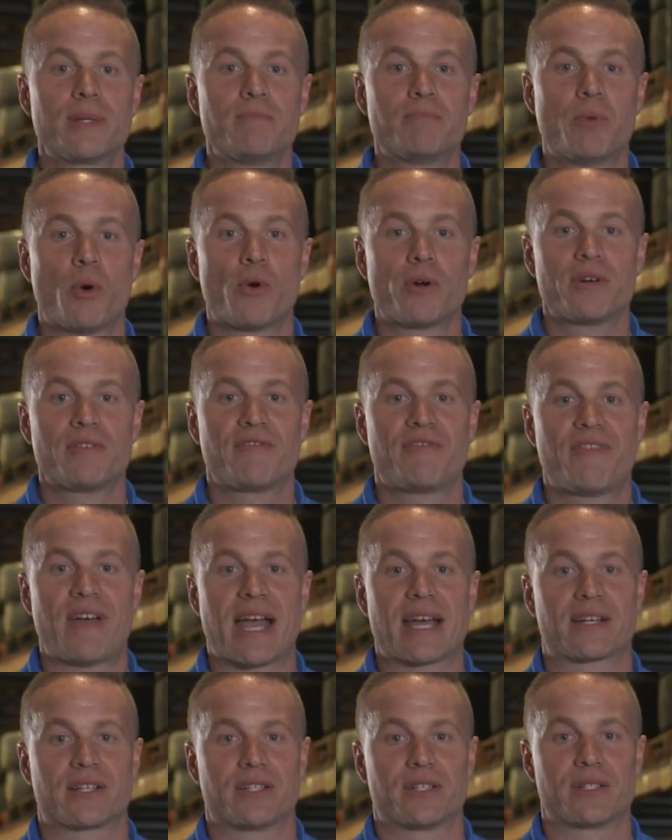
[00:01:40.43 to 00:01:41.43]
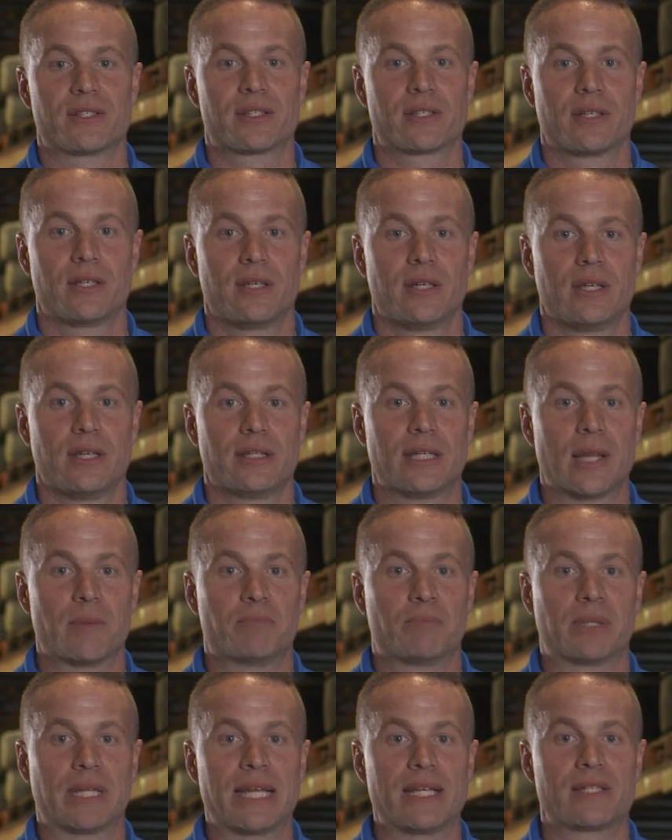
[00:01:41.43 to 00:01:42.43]
important factors that
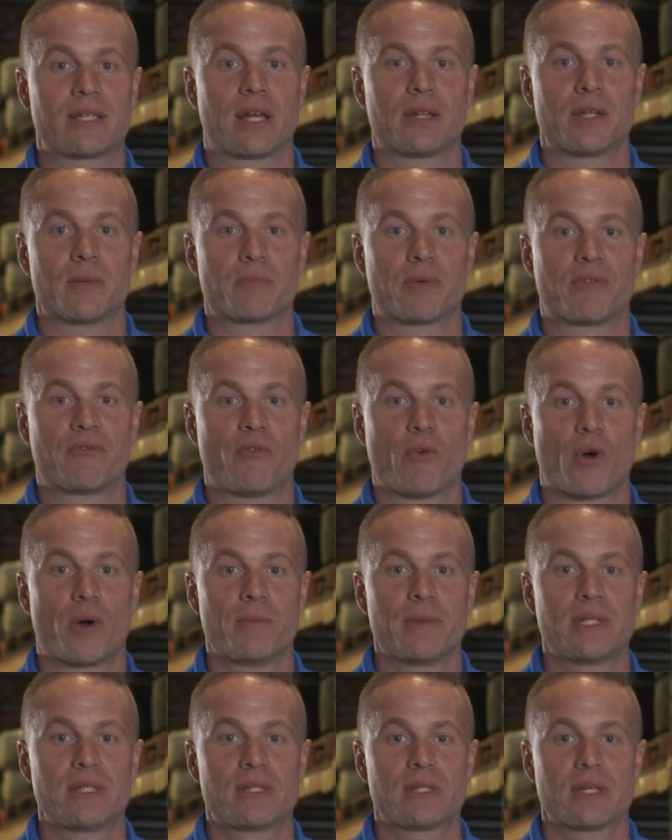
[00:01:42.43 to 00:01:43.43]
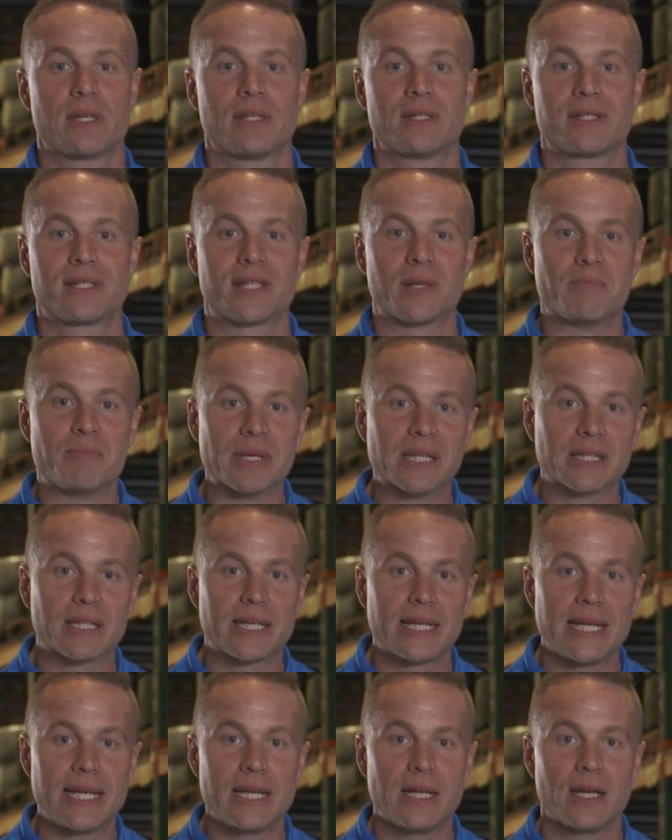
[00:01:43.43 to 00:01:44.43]
plays on the performance,
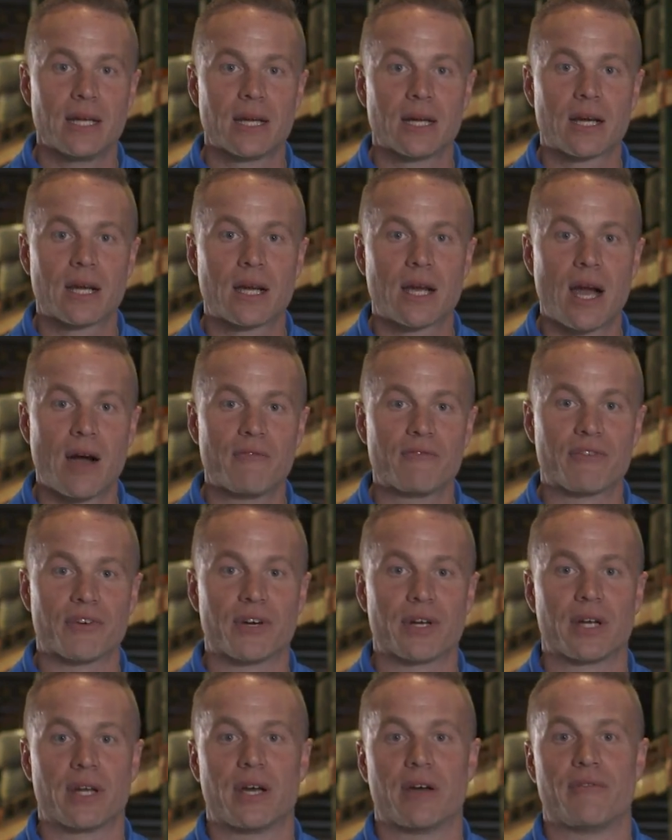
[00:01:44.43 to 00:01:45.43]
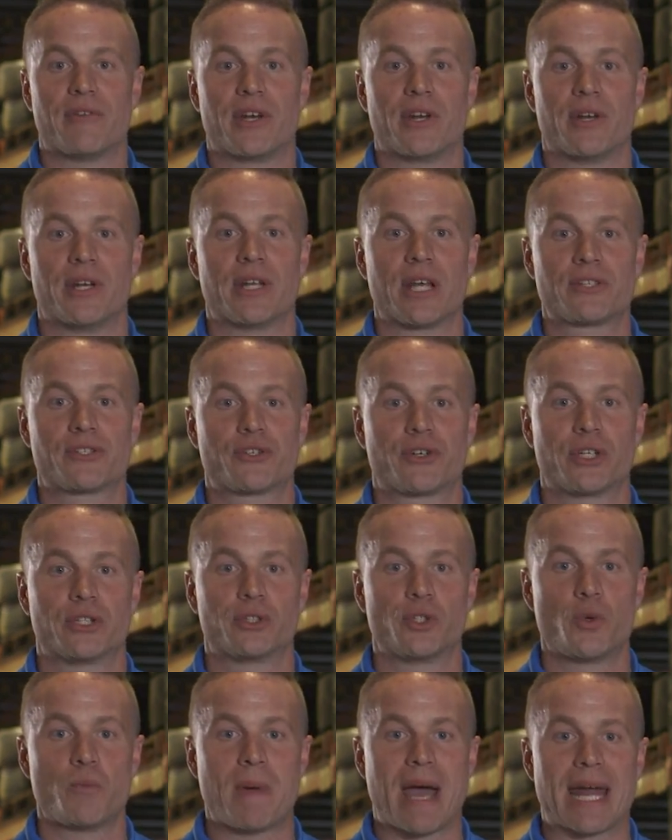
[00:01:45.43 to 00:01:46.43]
stability, comfort of an
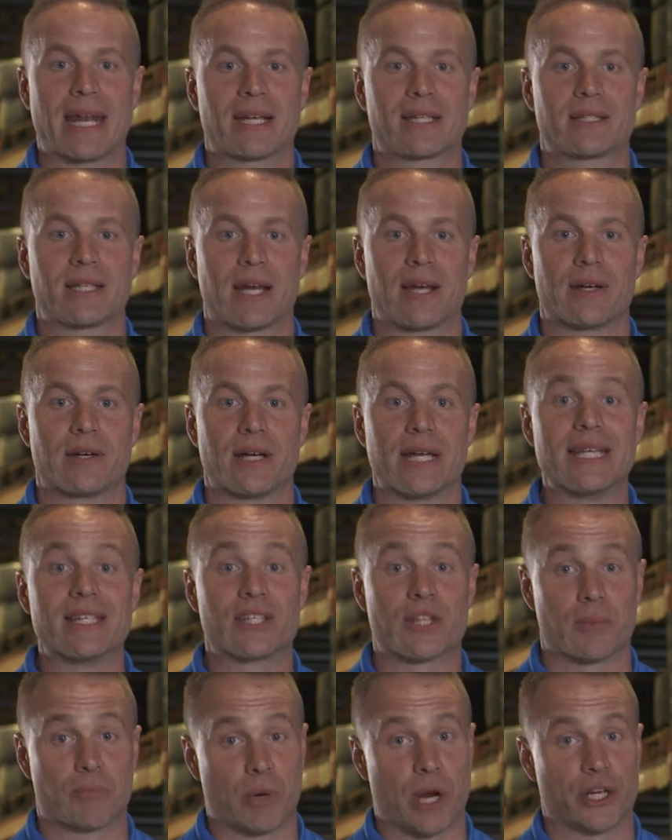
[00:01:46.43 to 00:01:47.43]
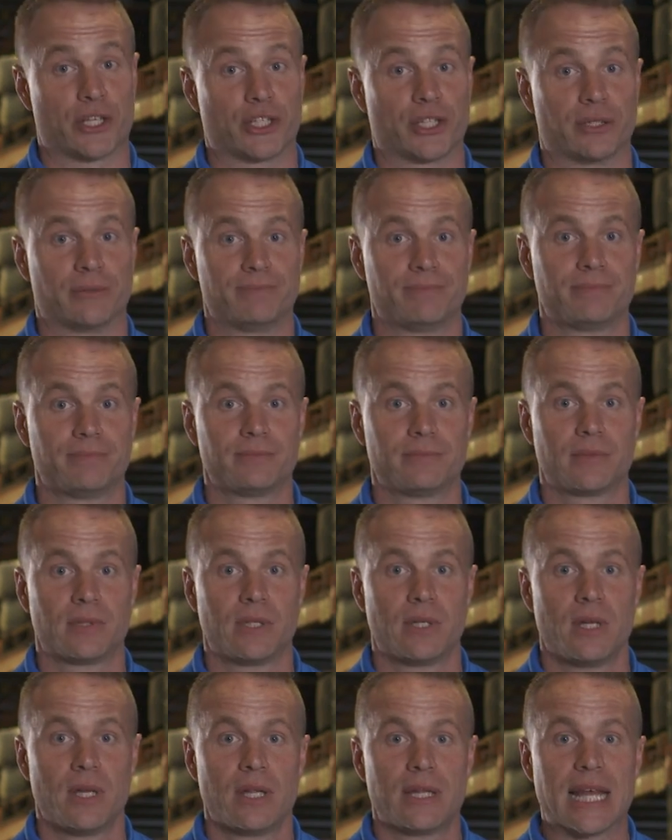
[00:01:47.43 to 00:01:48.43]
industrial pneumatic tire is the pressure.
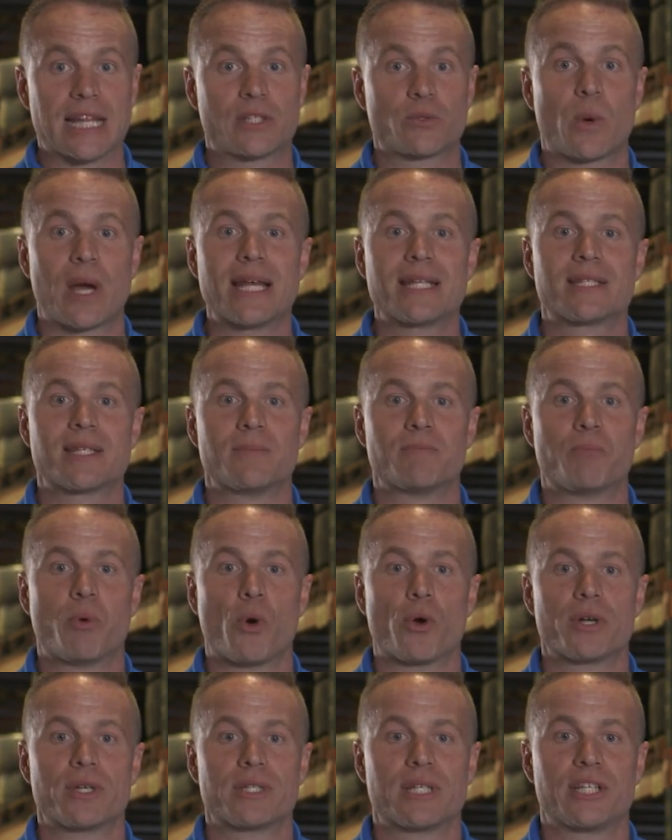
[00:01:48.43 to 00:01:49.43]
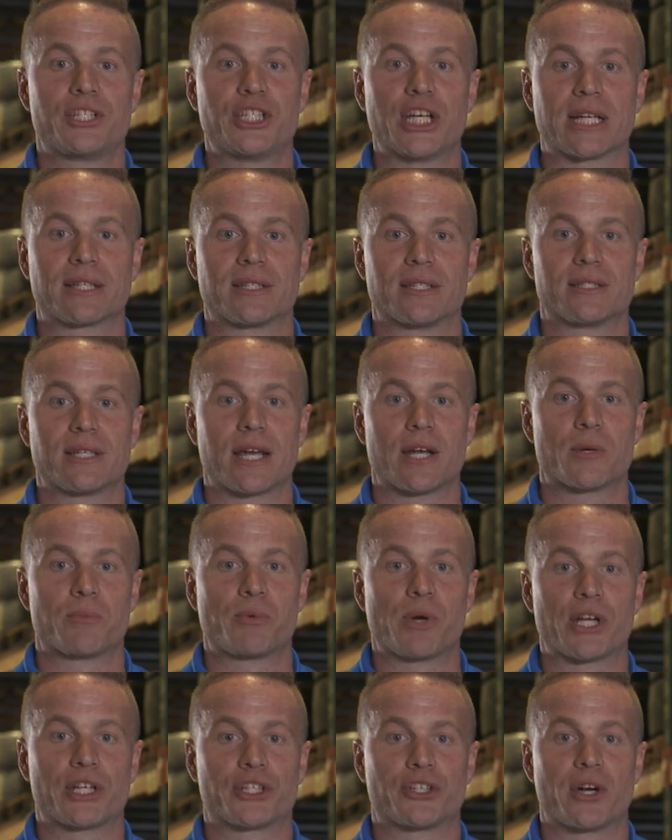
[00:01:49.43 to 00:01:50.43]
That's why it's important to check the tire
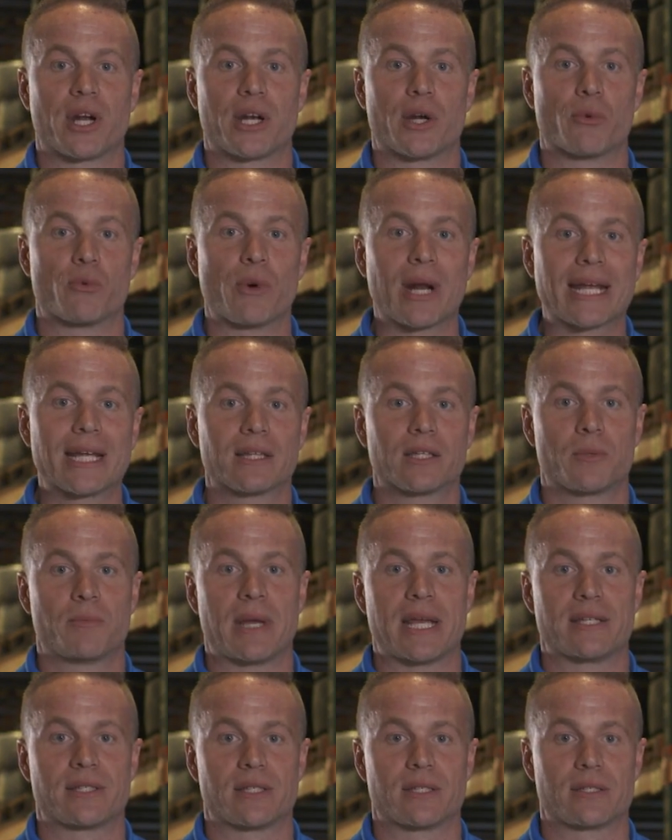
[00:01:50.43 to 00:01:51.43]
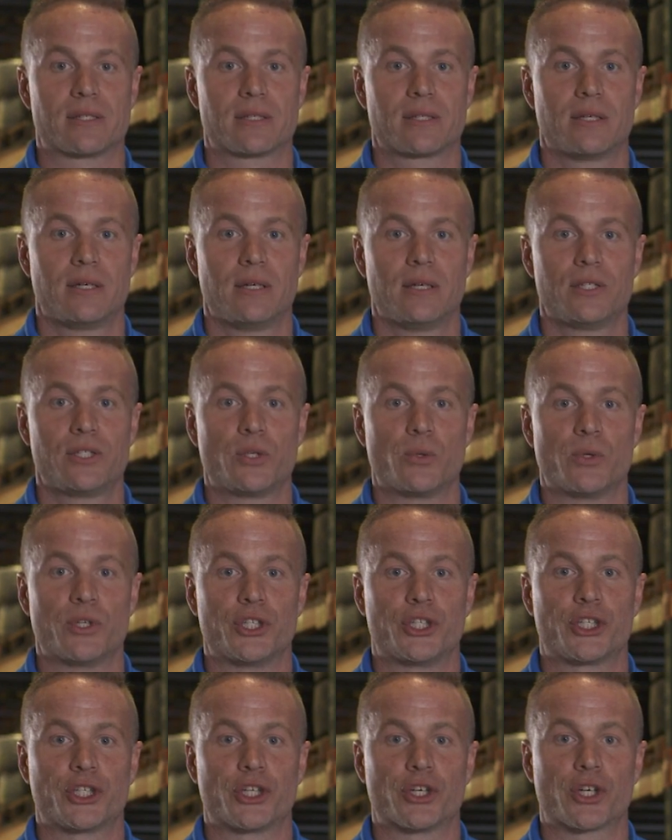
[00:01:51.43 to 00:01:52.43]
pressure on a regular basis to
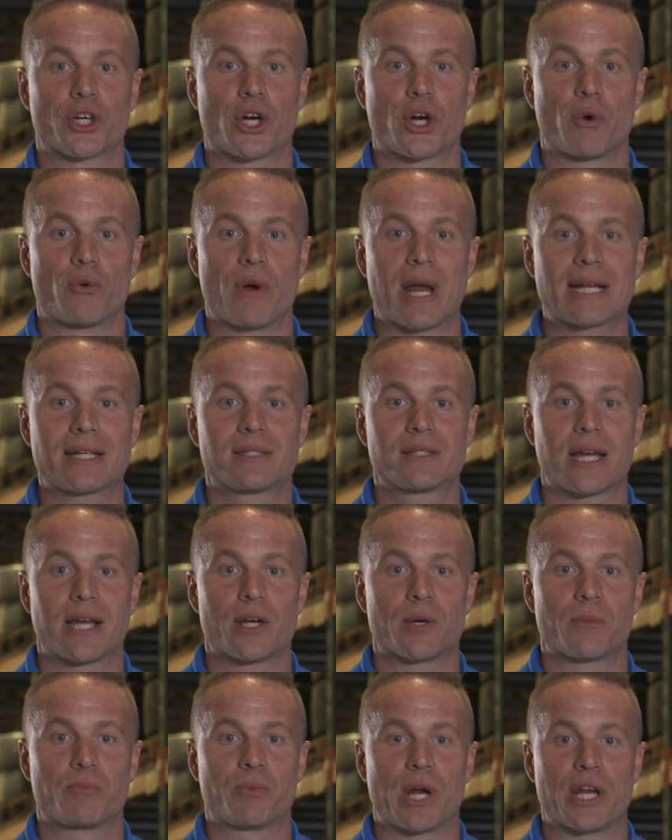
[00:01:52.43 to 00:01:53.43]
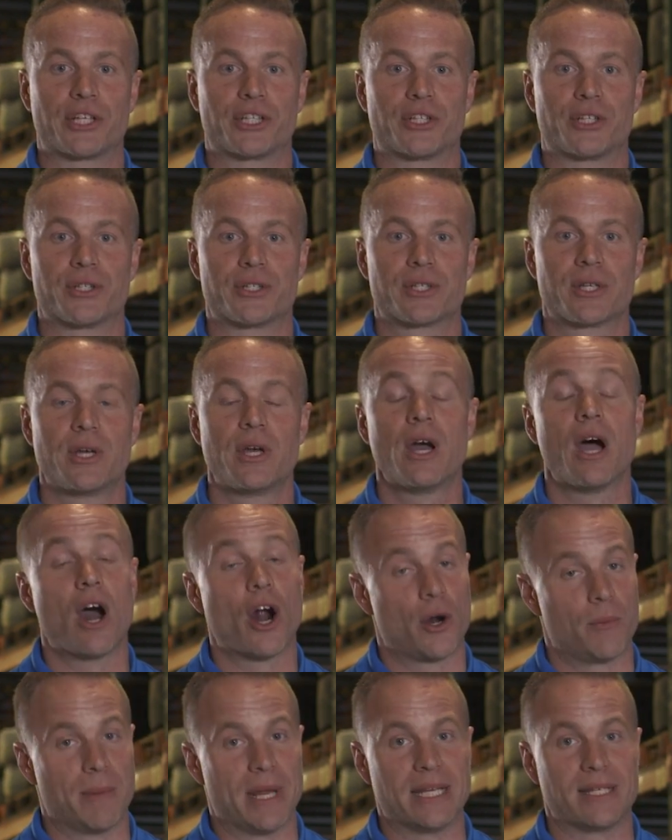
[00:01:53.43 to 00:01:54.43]
ensure correct tire pressures
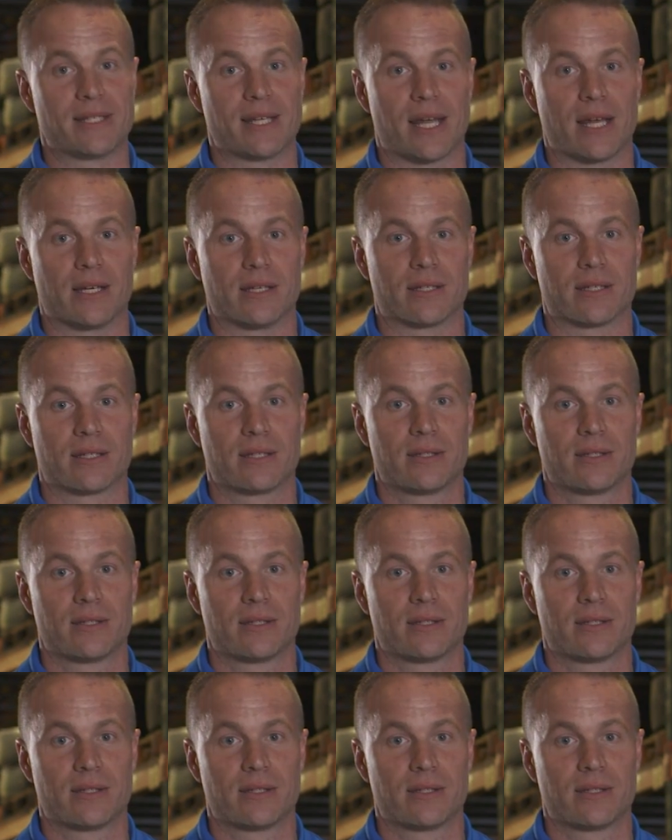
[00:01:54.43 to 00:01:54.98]
are maintained.